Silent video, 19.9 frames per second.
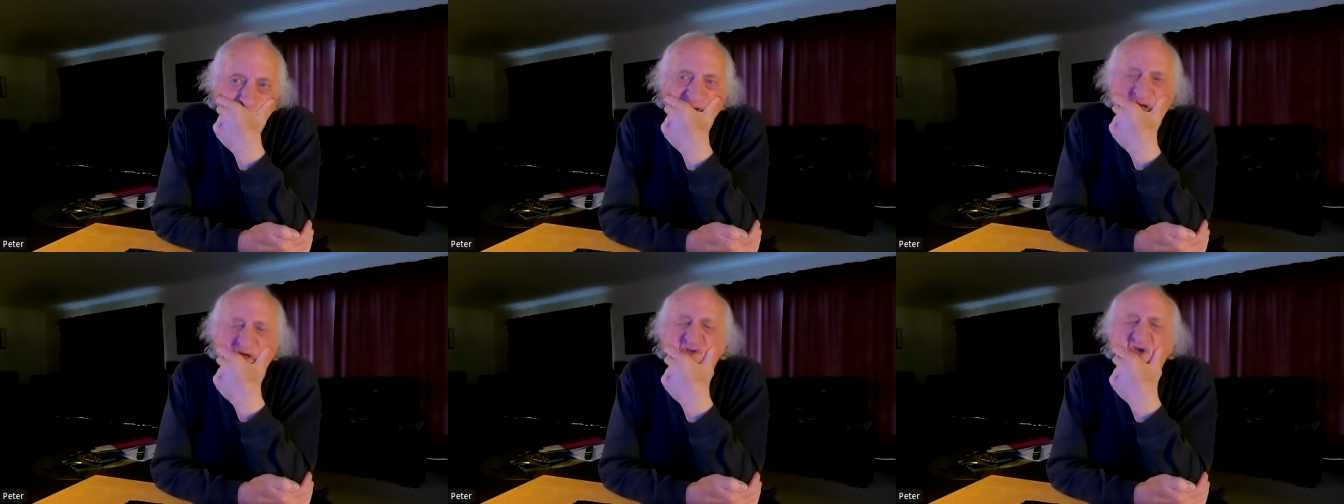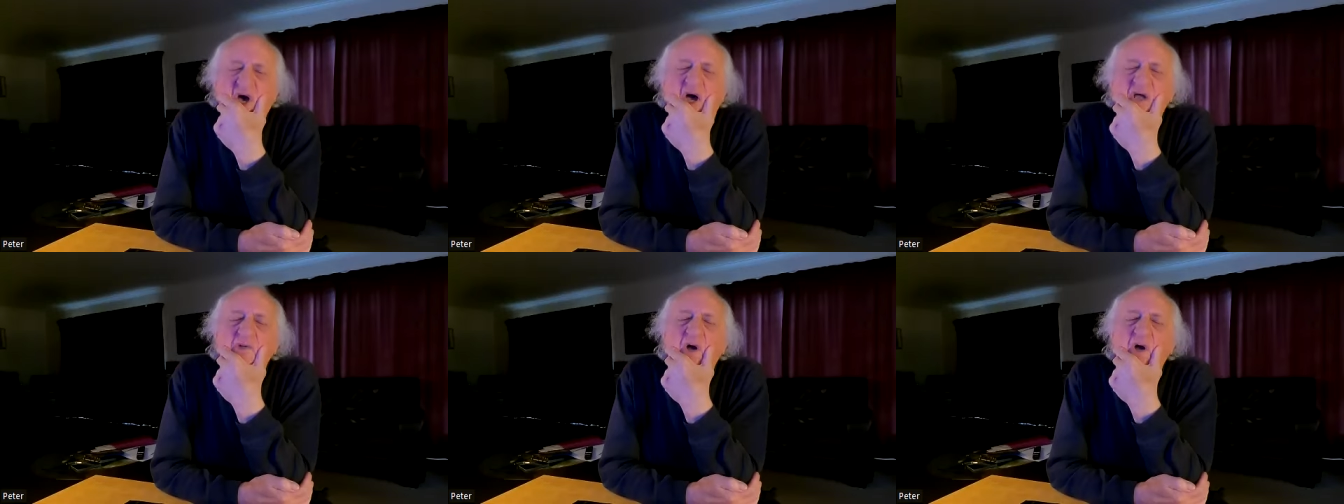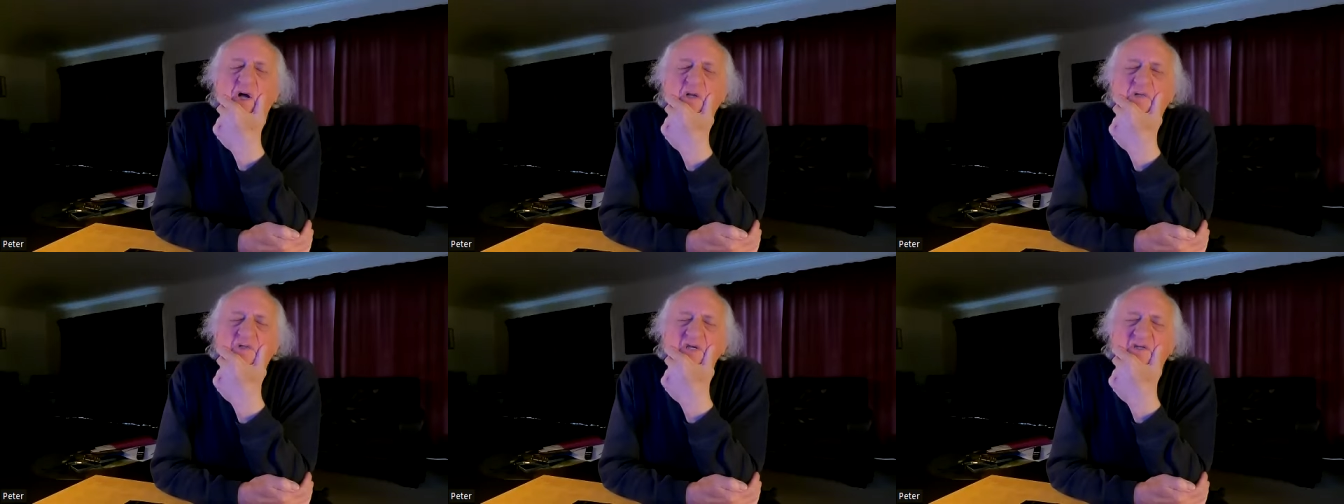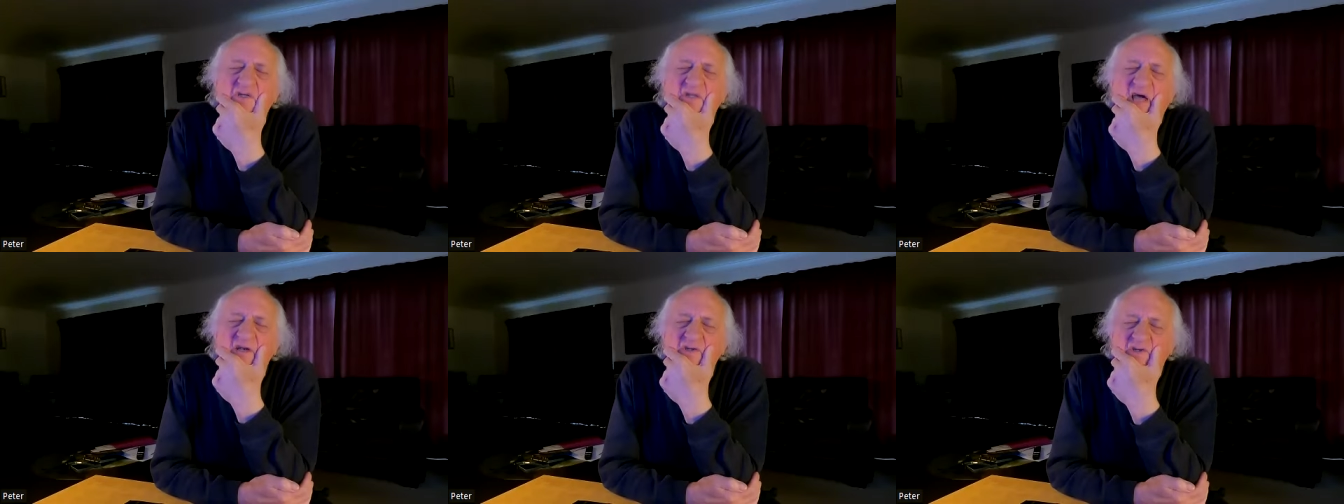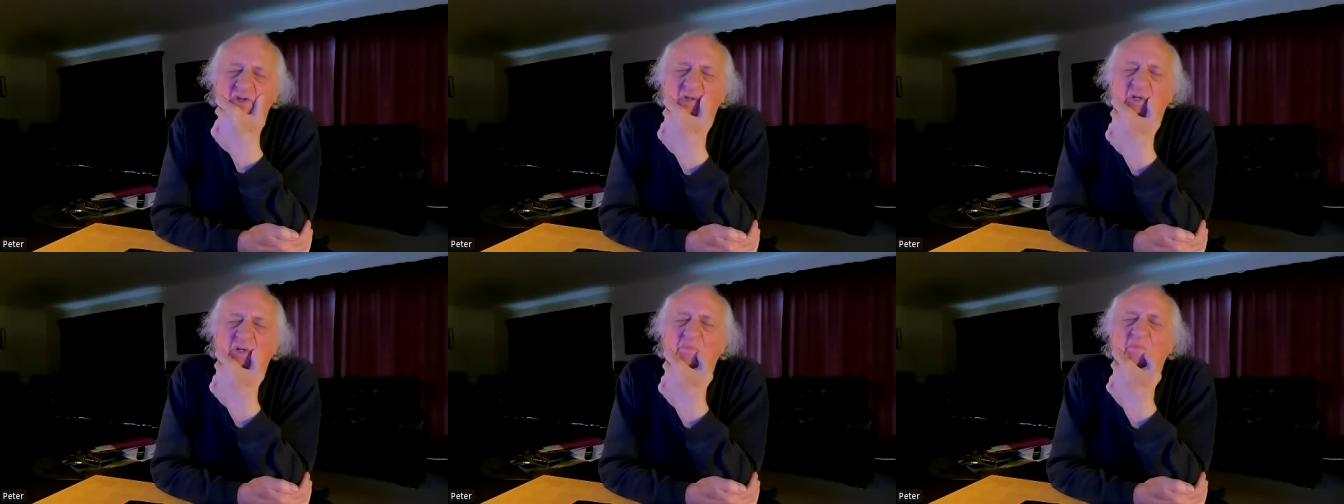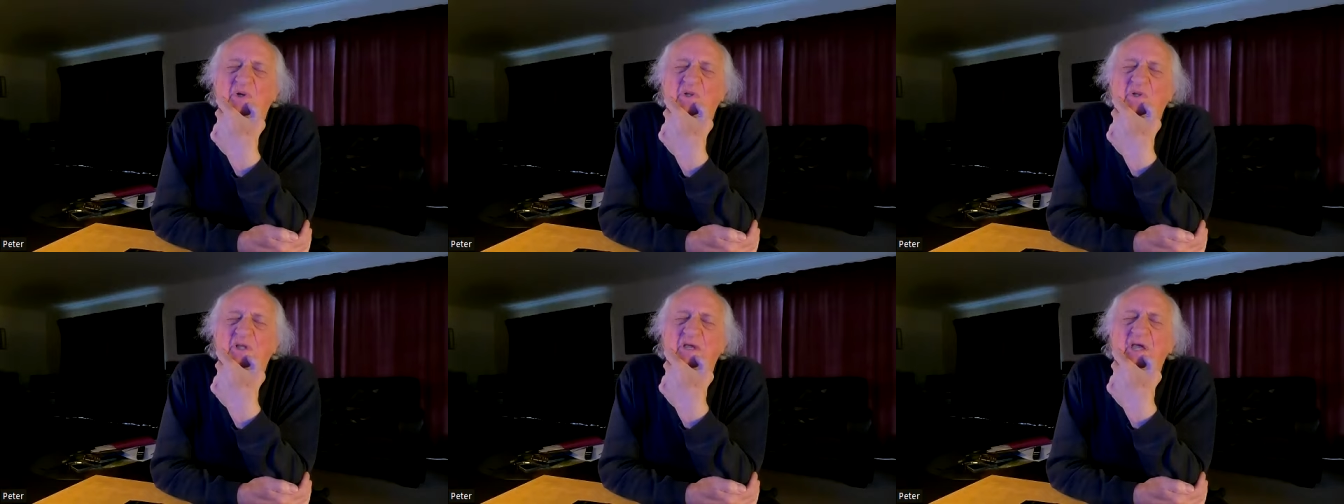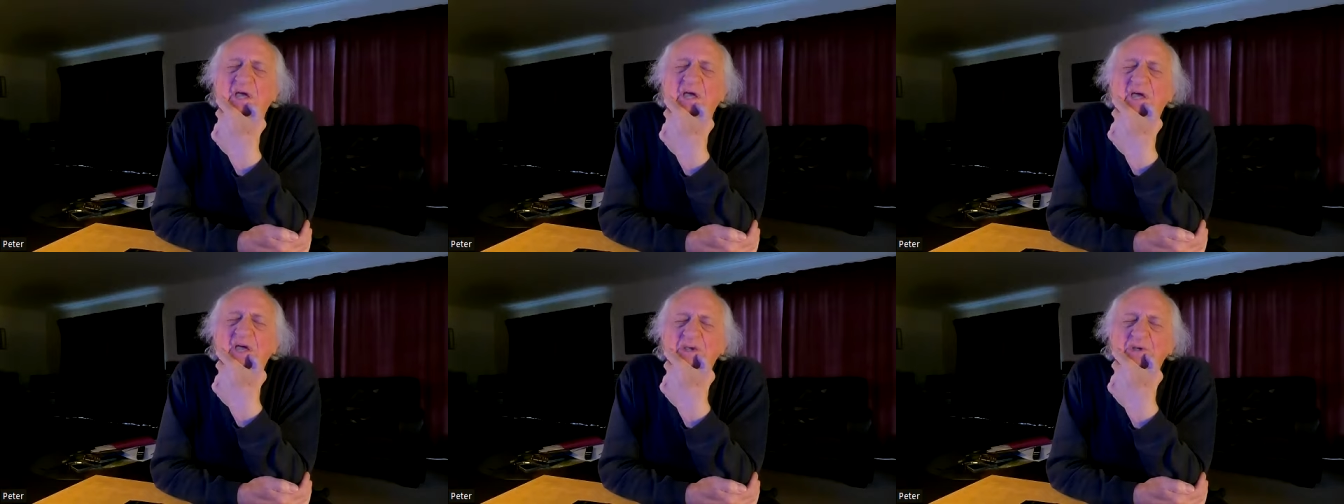I, I did that deliberately.
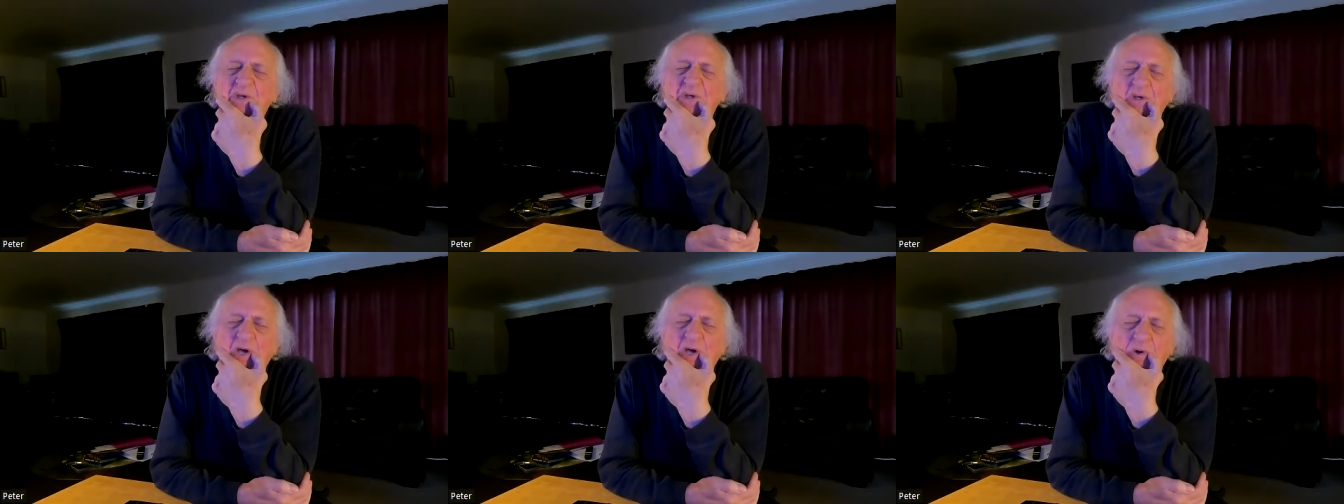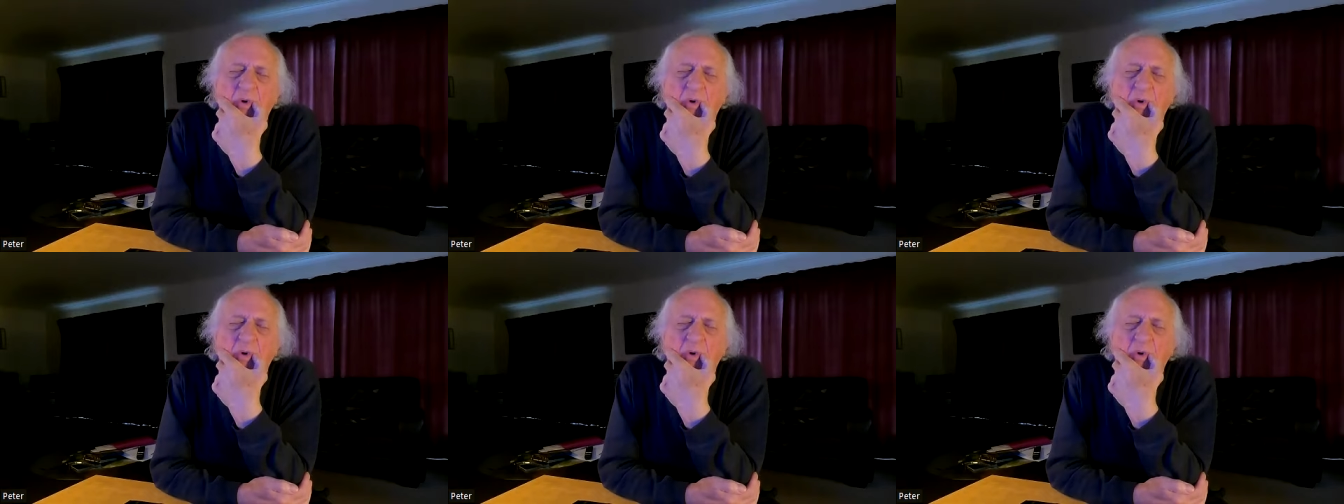You know what?